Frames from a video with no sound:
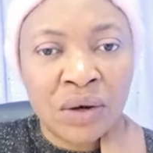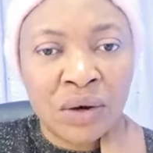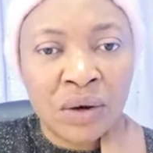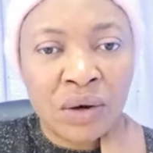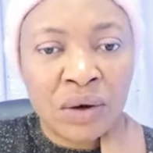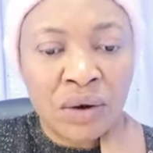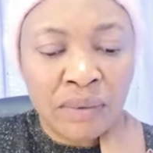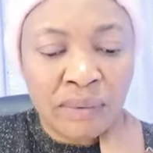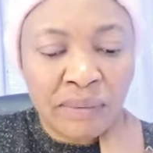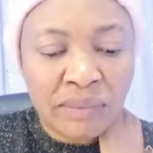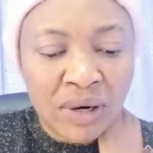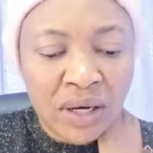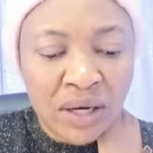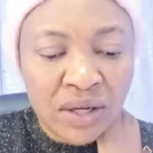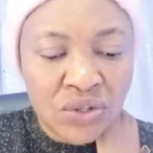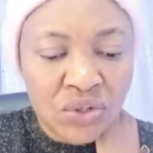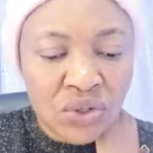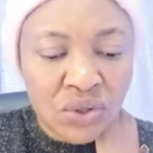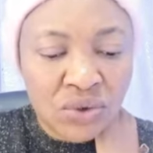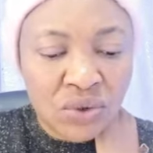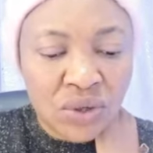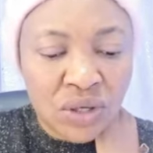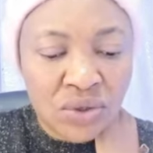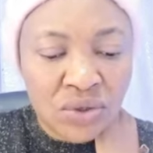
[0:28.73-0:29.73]
God
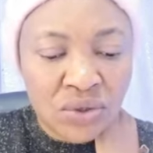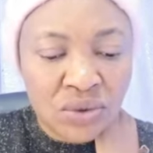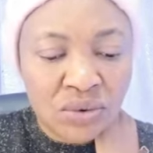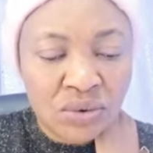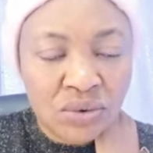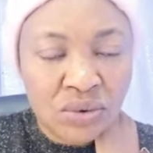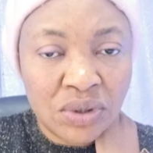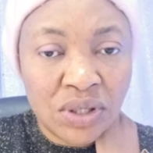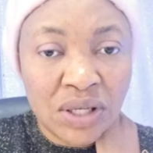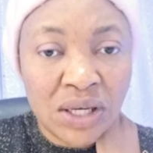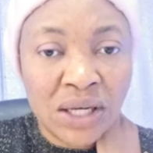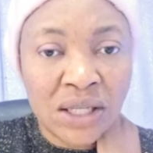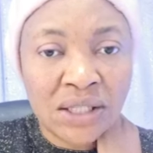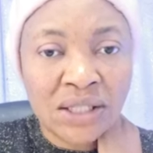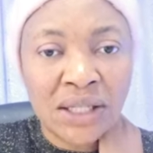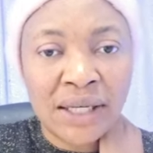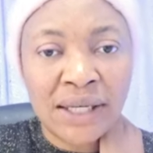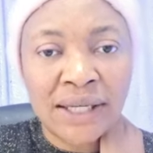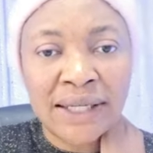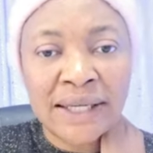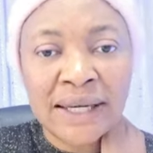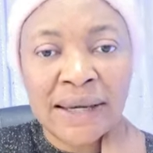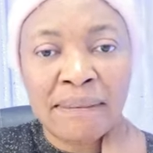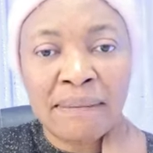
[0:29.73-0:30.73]
bless you as you do that
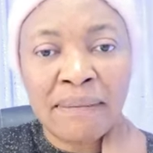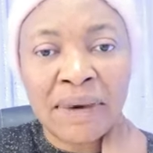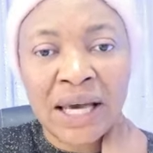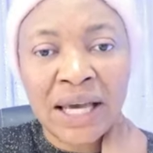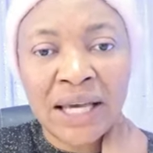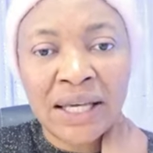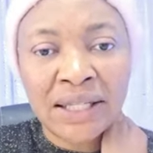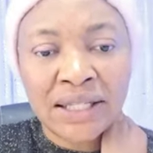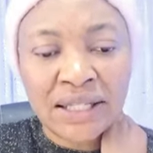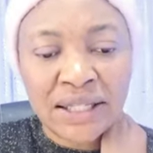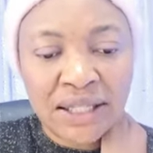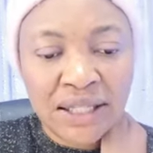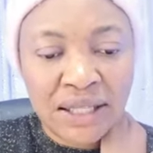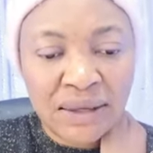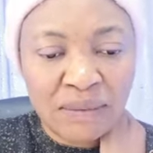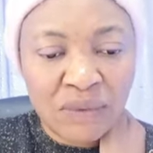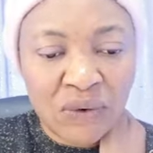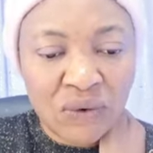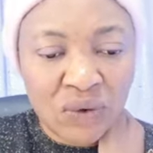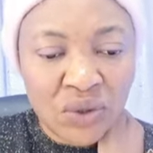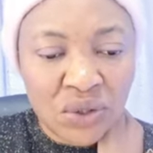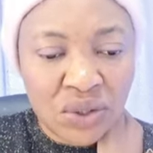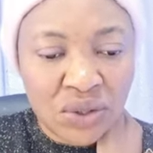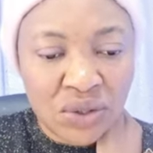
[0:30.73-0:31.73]
in the mighty name
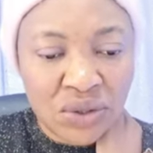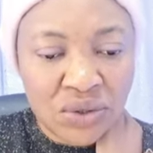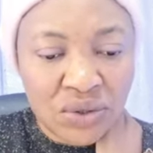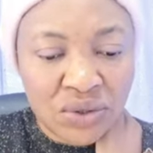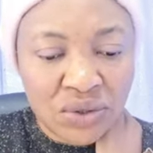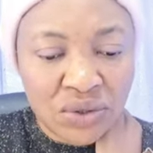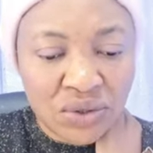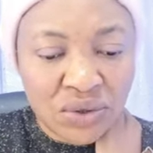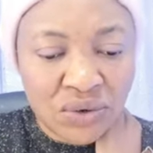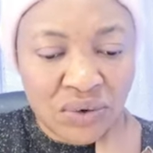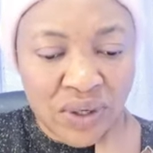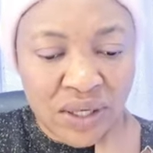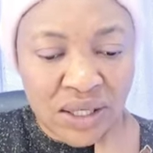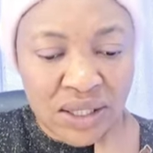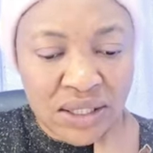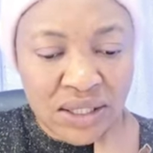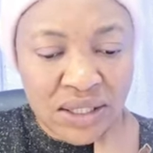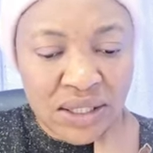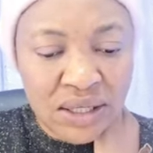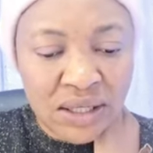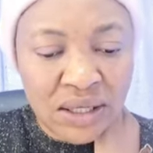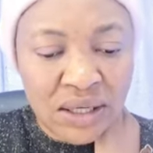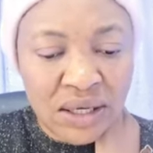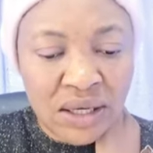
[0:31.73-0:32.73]
of Jesus
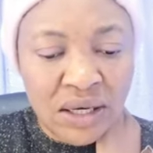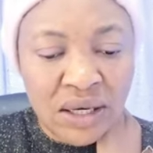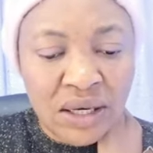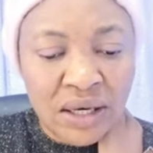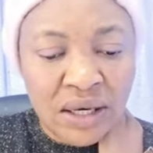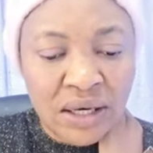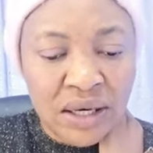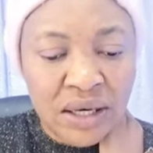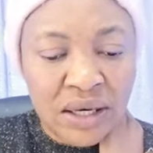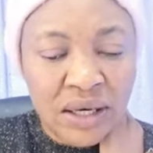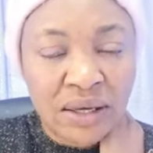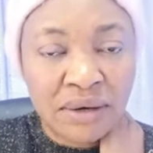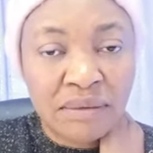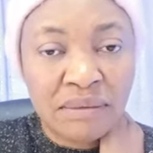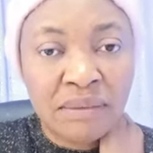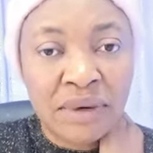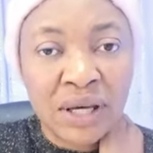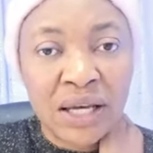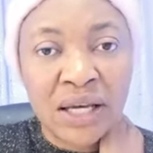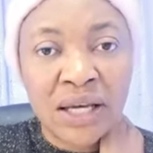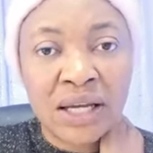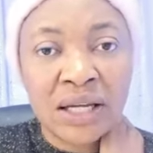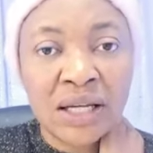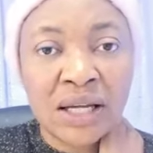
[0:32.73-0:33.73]
Christ.
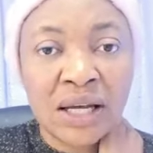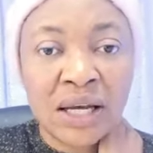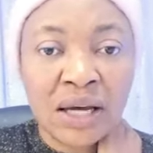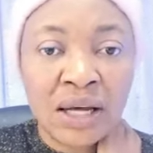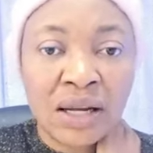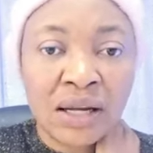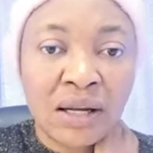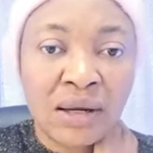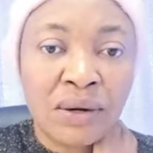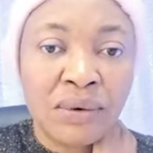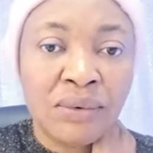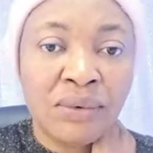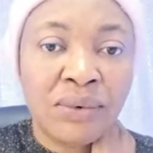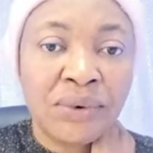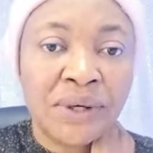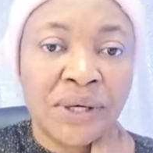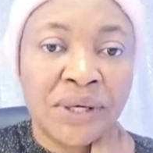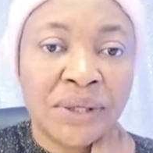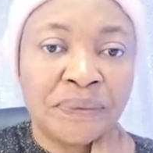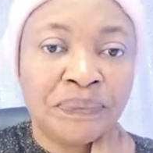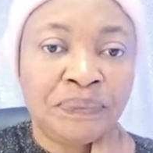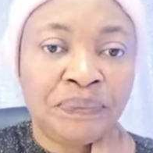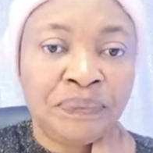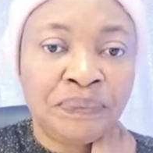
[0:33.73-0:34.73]
Amen.
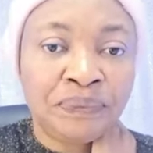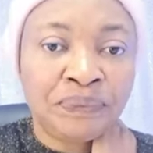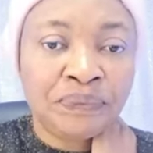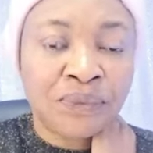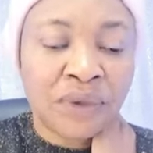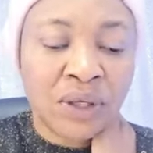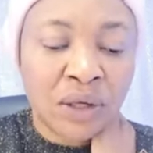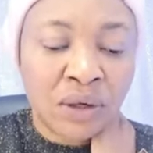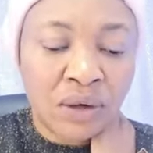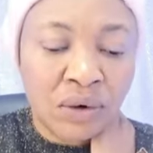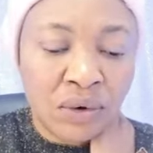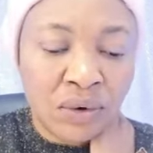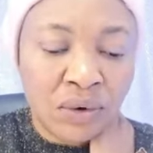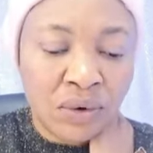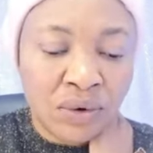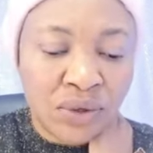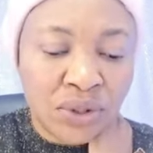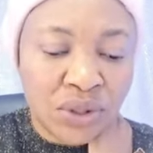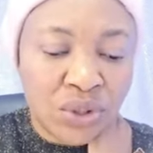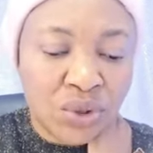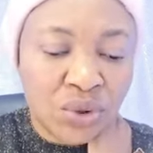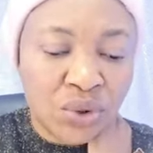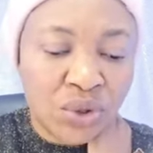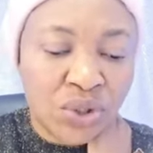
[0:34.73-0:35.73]
Hallelujah.
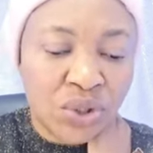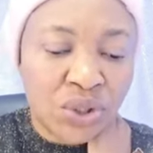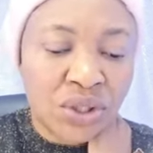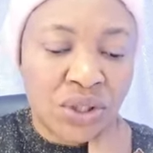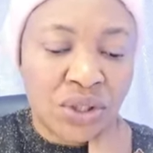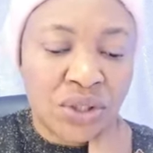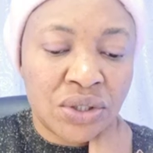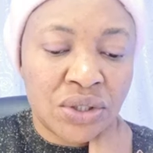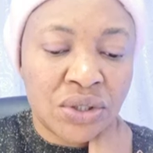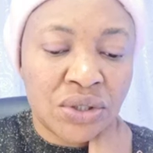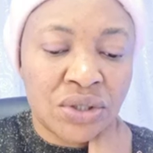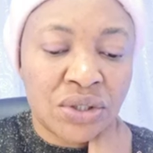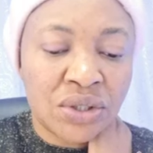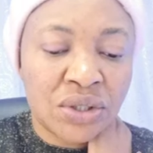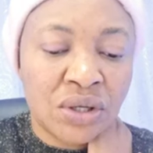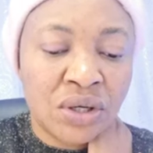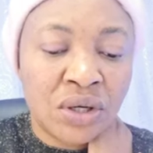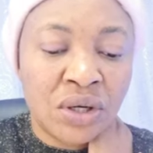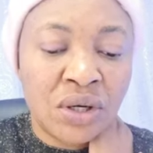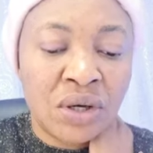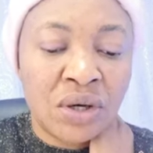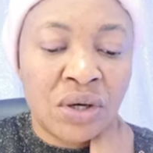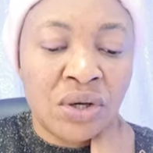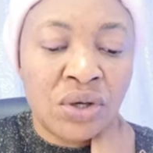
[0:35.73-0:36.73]
Glory to Jesus.
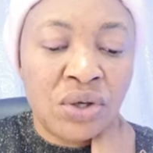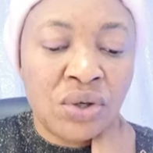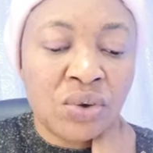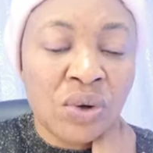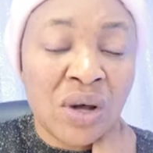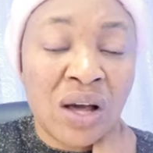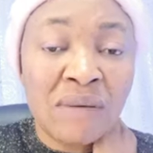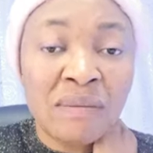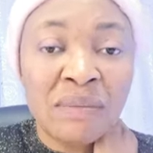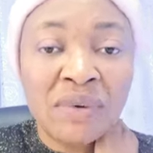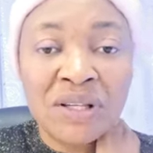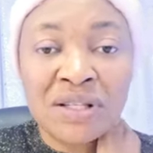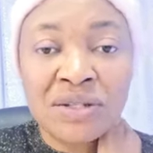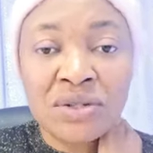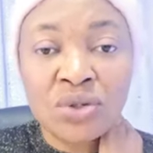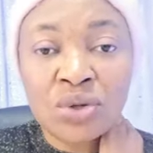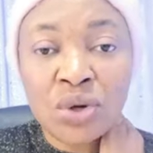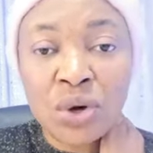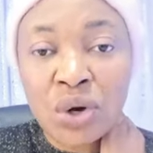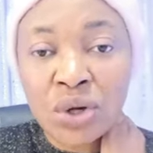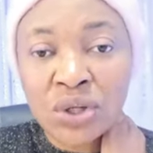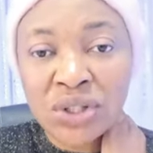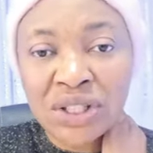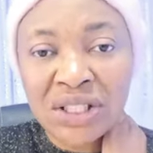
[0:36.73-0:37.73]
You have been
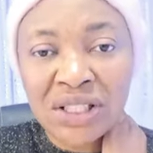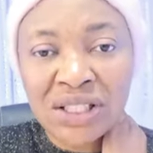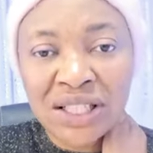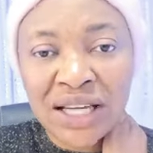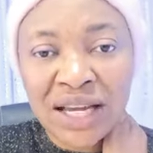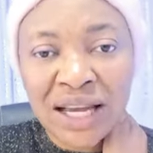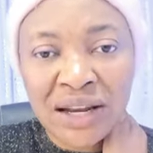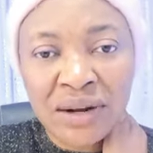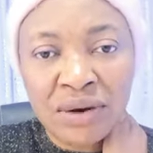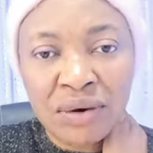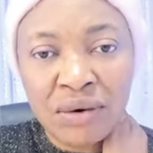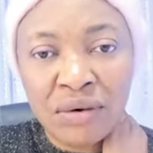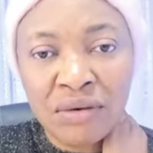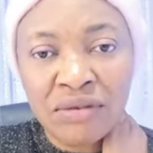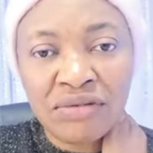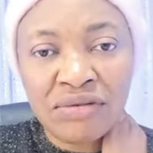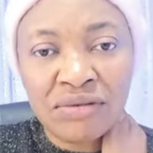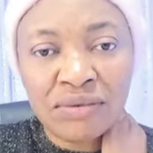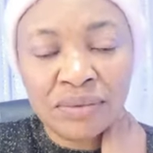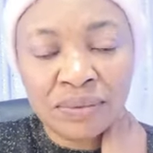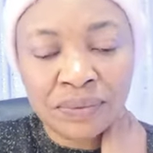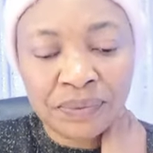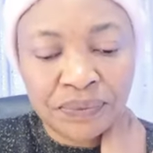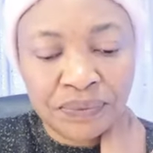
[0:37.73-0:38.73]
studied
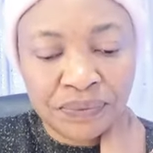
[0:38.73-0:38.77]
enough.